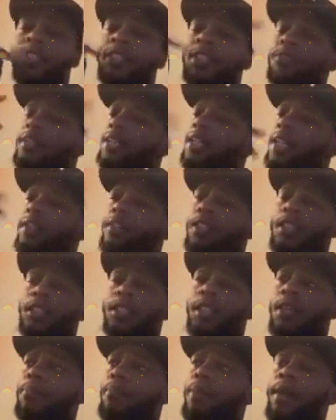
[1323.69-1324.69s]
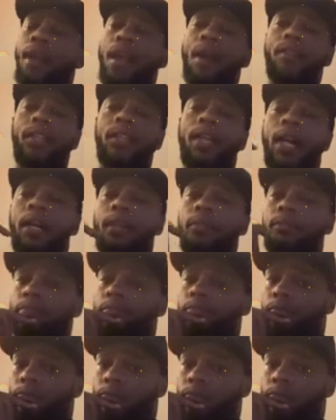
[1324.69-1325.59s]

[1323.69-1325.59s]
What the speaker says: We sleep together in the same bed every night.